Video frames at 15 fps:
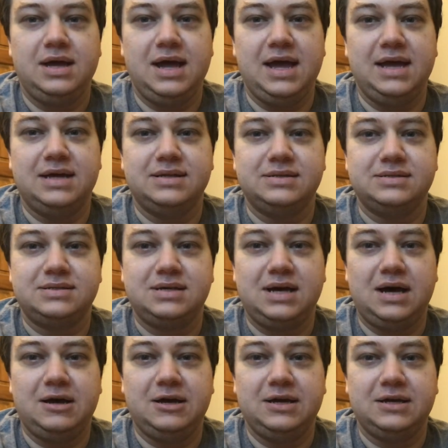And
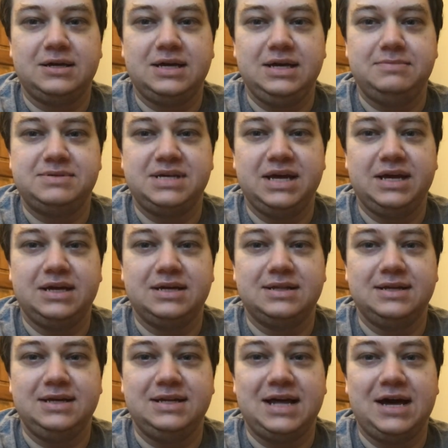I keep saying
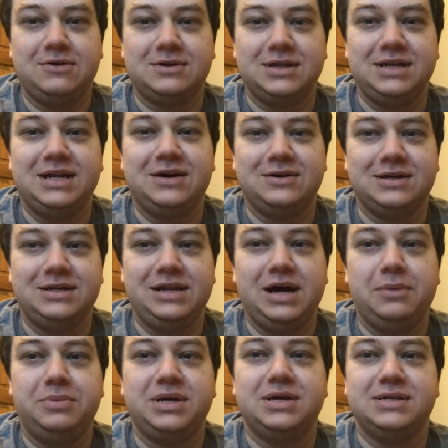clean out, clean out, clean
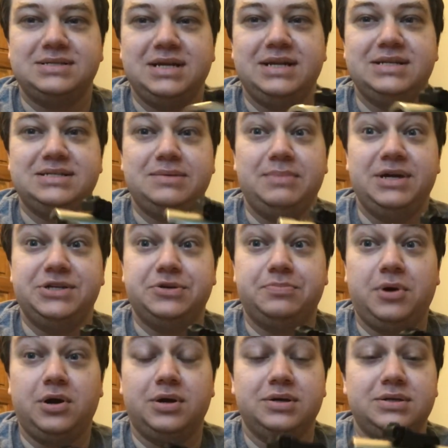out, because that is a major
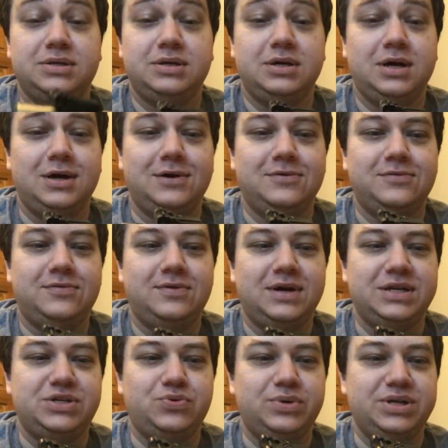part of a
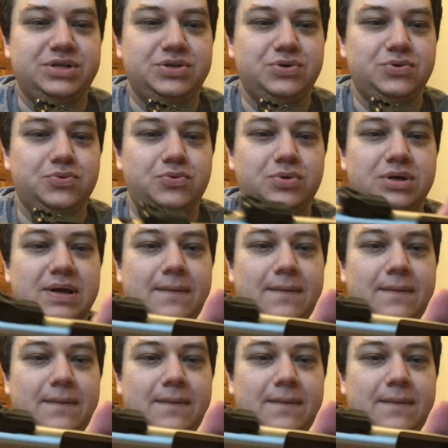22.